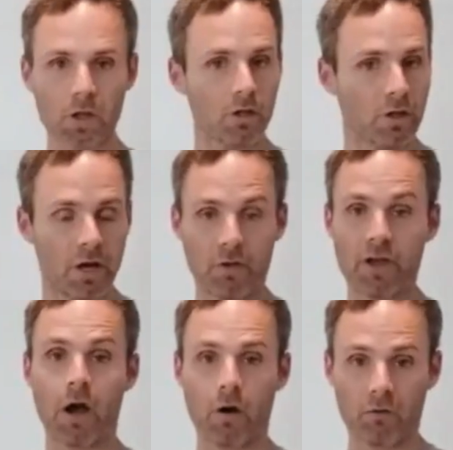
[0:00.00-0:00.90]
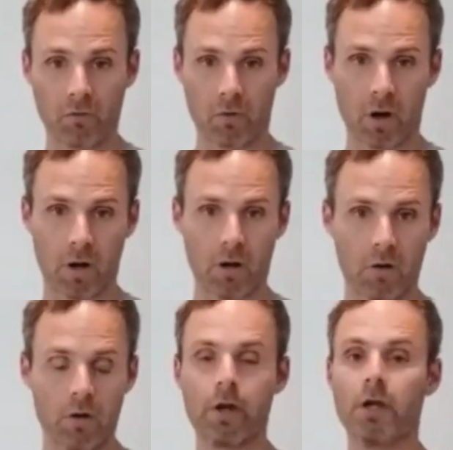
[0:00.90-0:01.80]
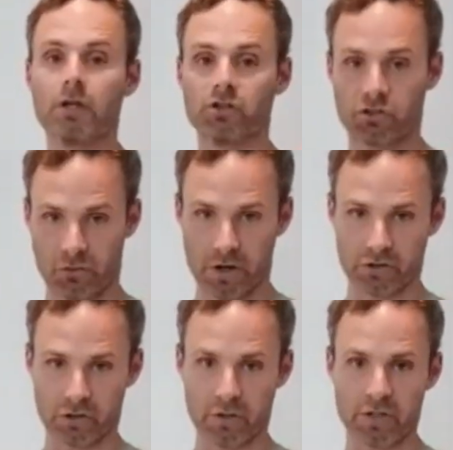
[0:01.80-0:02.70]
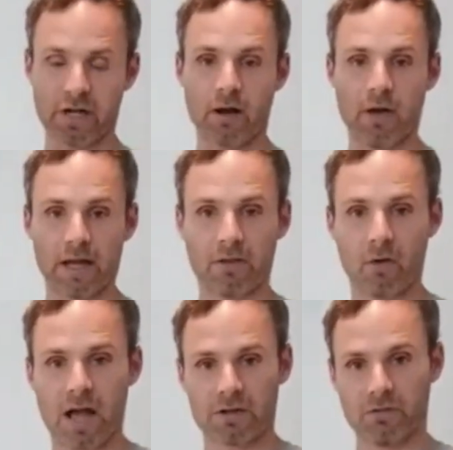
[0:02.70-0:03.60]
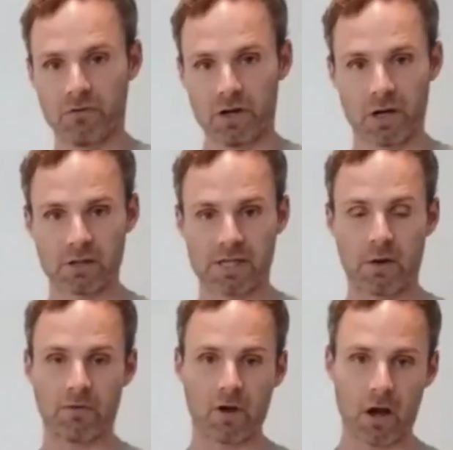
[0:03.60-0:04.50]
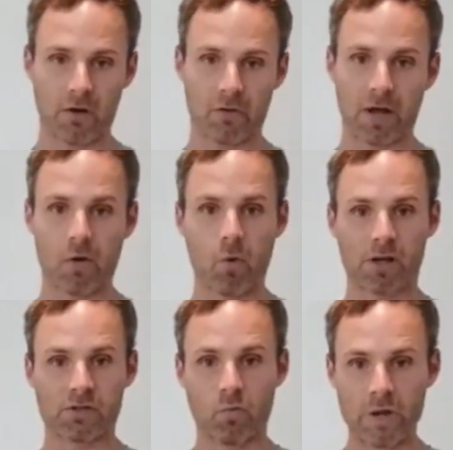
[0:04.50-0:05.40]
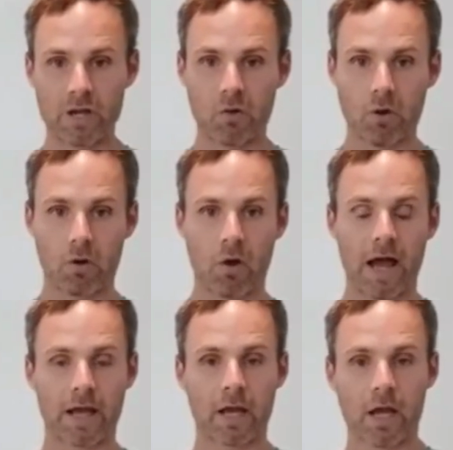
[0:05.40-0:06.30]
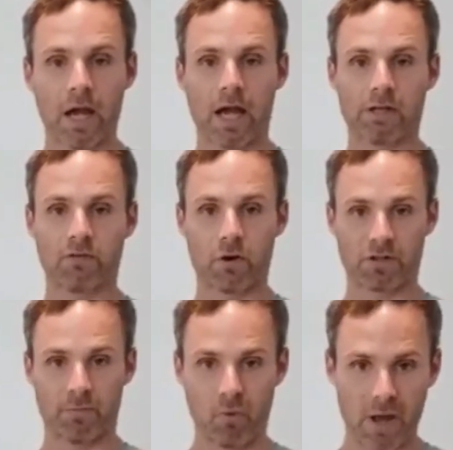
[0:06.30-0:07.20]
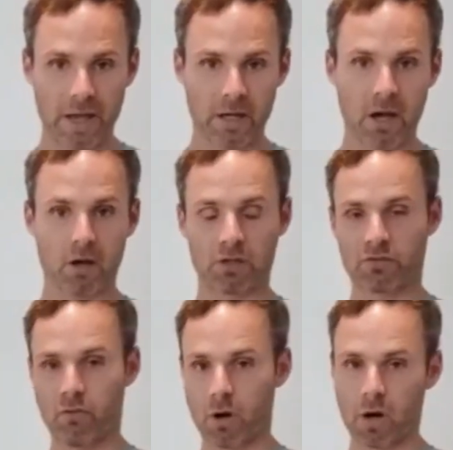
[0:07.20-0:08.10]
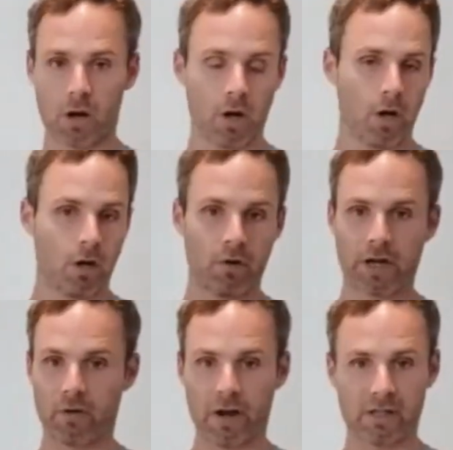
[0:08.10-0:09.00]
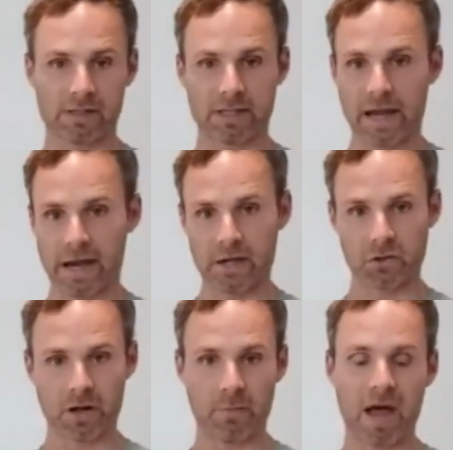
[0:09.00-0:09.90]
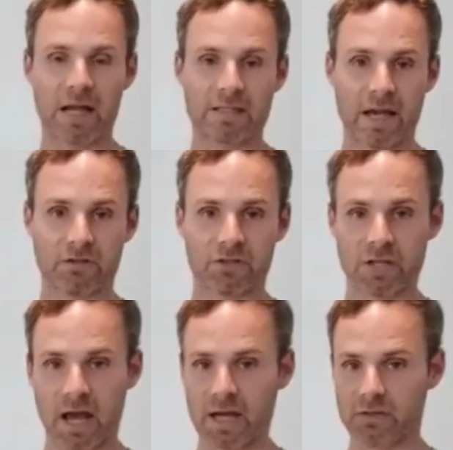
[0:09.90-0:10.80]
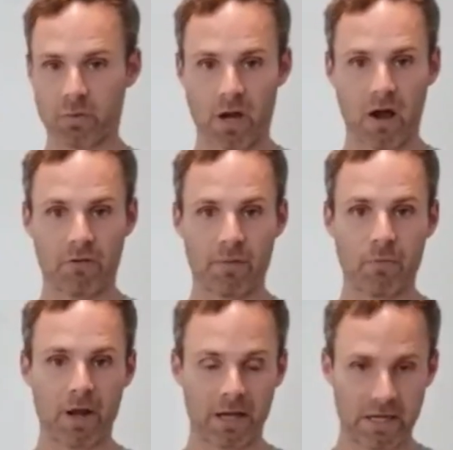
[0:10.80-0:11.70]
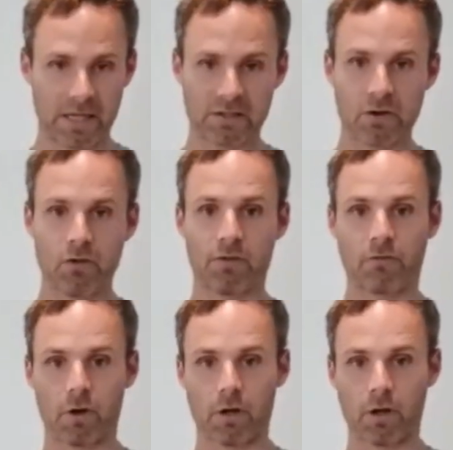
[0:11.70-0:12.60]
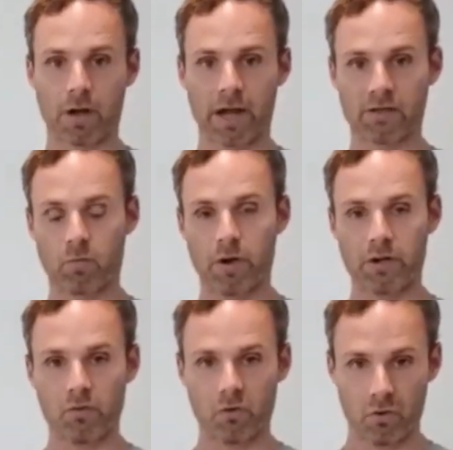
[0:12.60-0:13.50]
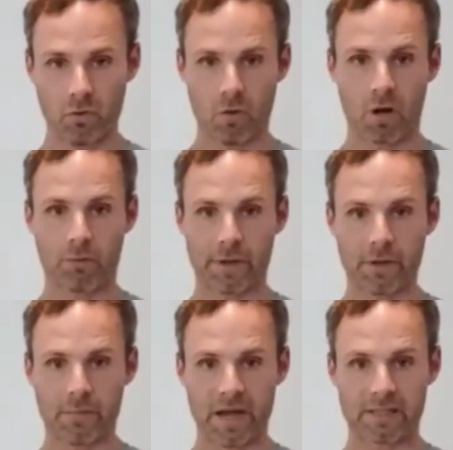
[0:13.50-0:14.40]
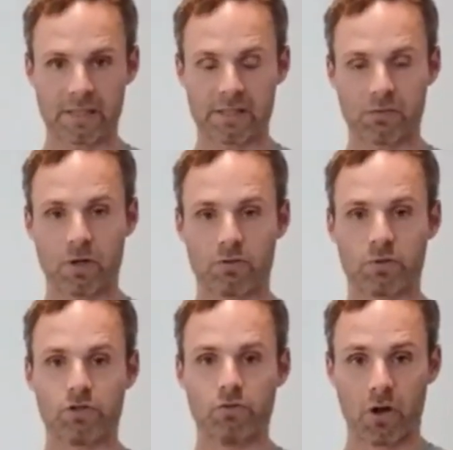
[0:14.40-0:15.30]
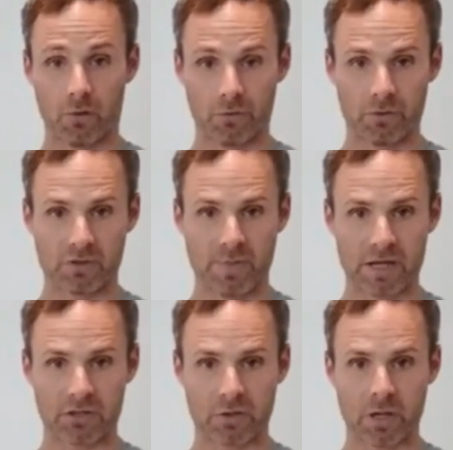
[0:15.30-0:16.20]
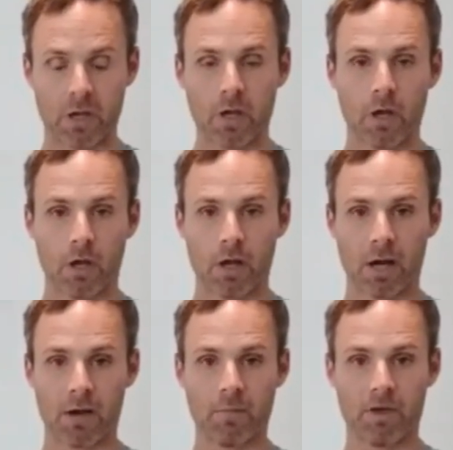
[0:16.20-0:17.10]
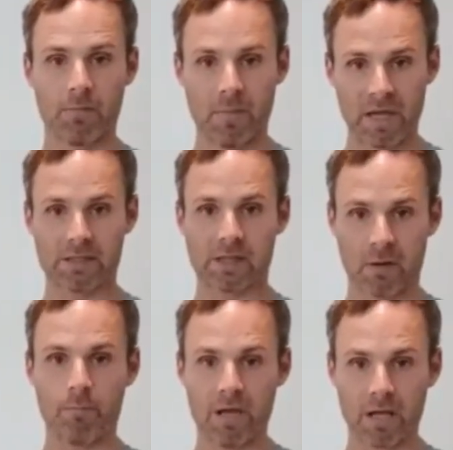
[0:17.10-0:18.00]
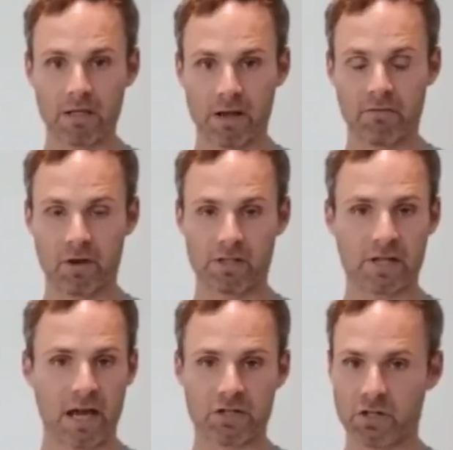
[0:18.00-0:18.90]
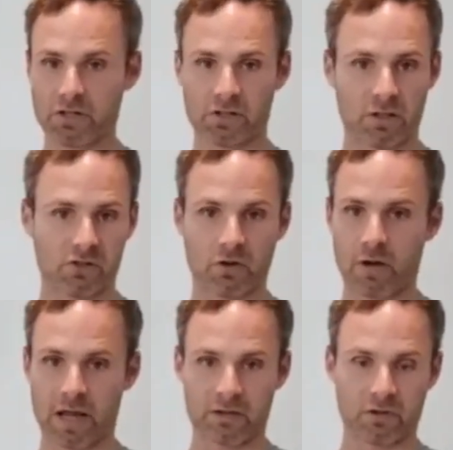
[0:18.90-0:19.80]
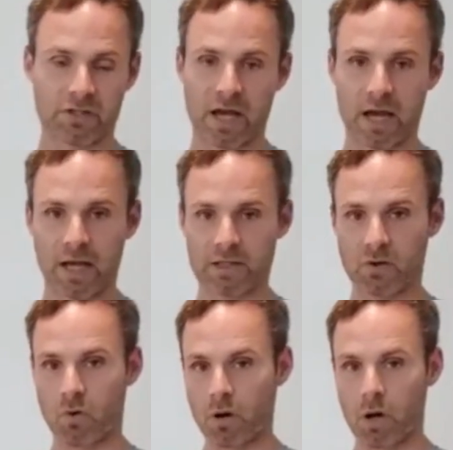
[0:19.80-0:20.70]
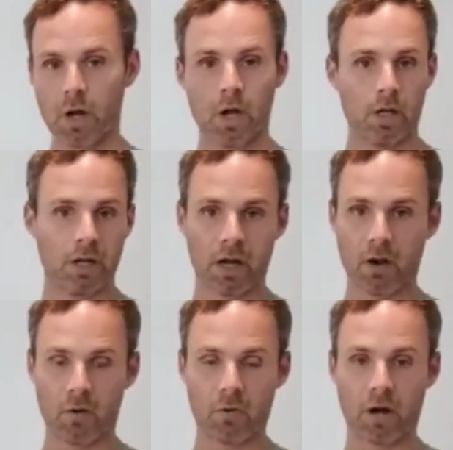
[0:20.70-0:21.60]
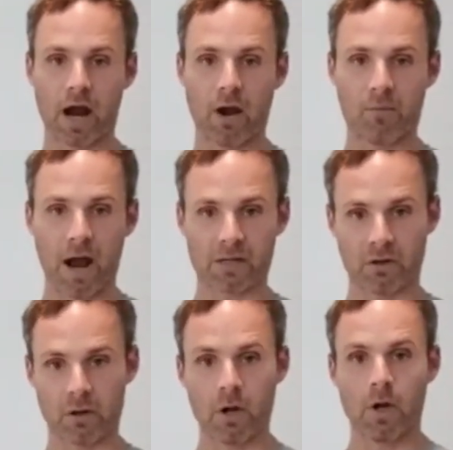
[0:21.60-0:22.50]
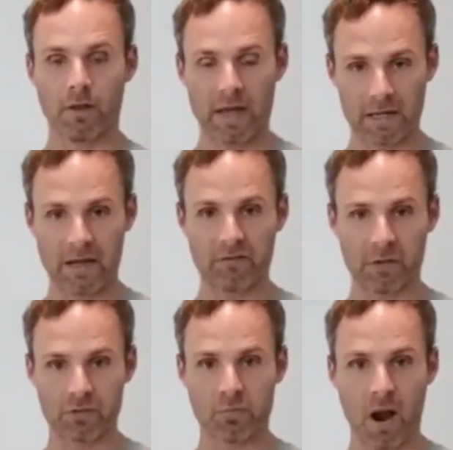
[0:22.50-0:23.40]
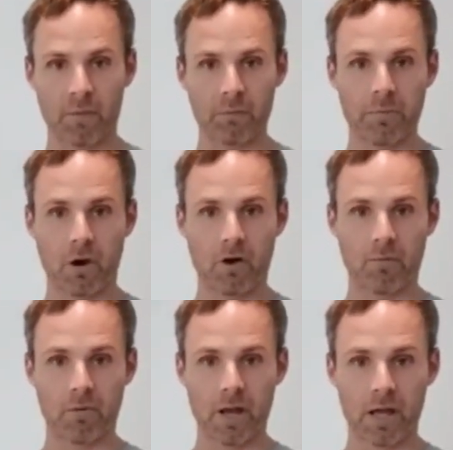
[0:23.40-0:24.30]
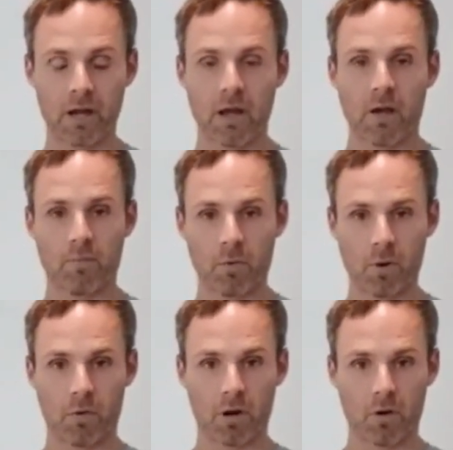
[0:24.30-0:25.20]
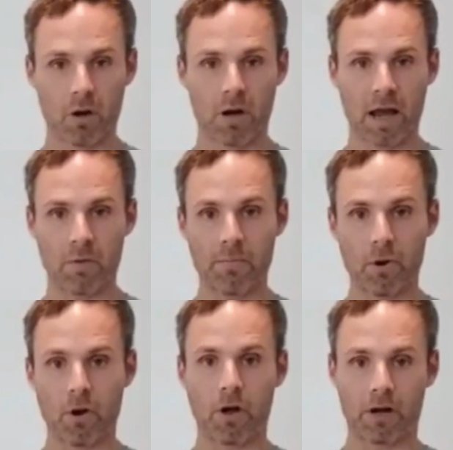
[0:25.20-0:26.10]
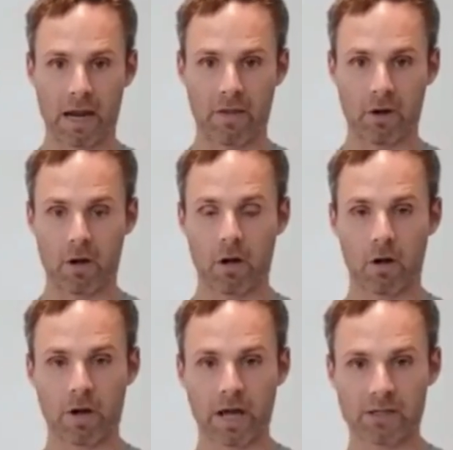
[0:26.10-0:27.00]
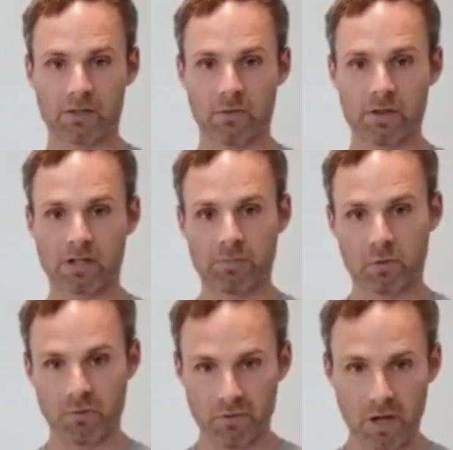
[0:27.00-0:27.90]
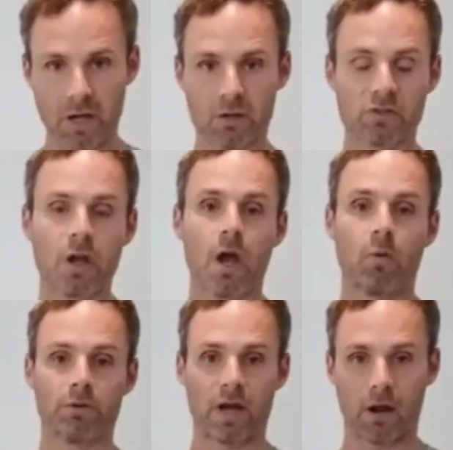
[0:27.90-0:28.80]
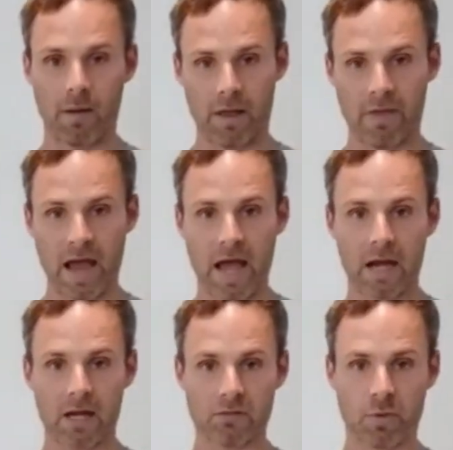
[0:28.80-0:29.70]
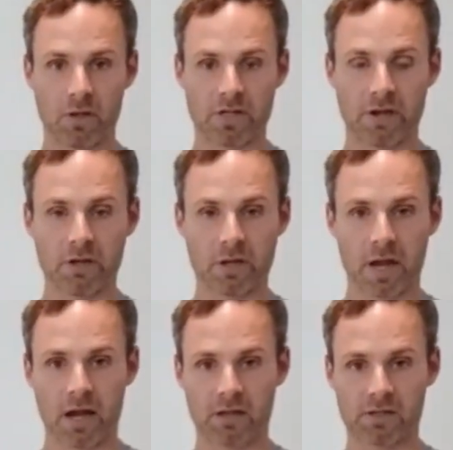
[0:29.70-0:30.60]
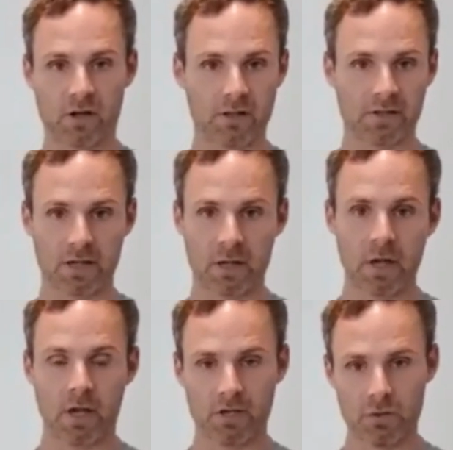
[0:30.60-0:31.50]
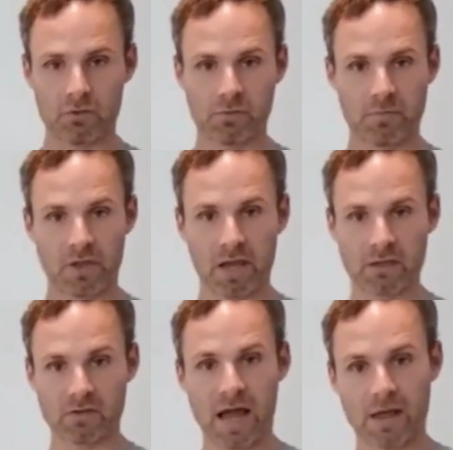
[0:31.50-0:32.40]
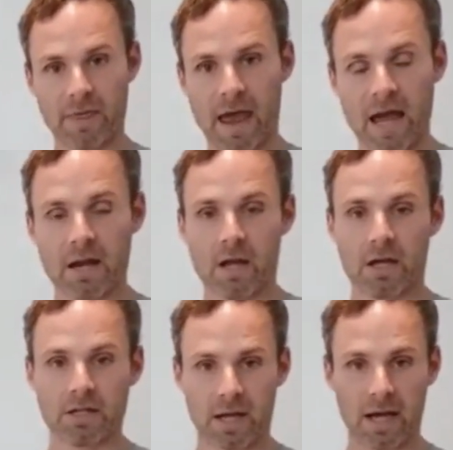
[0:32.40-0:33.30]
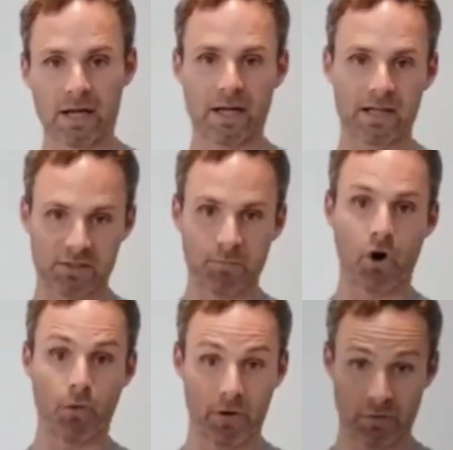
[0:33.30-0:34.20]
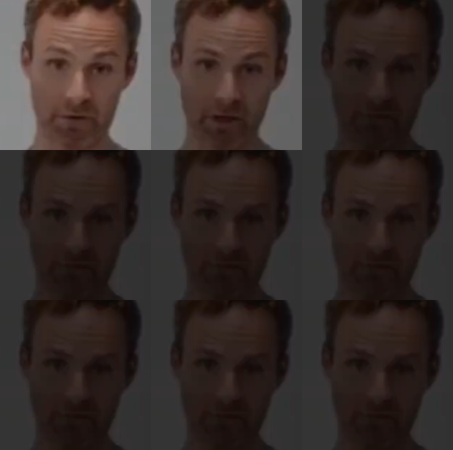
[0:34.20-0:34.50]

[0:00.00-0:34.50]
the overall structure. It's kind of like in the last few videos how we've gone over, like, what does a week look like as far as a plan goes for looking great on stage or getting back to exercise. A recovery plan is no different, okay? It's what you do on a weekly basis as well as what you don't do, especially, that makes a big difference. Not just a certain exercise or, going to a chiropractor. That definitely is probably part of the plan, but we want to learn how we put it all together, okay? So in the subsequent videos, we'll talk about that as well as how you can kind of start to use some things like that to get some permanent relief.